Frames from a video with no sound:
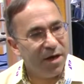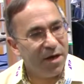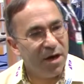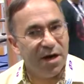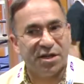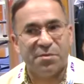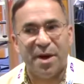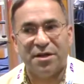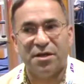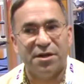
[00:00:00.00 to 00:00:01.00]
then
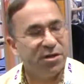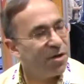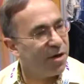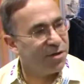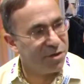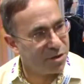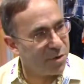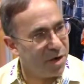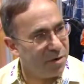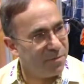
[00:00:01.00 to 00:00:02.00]
unexpectedly started to
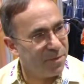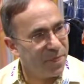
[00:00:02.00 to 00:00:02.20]
scream.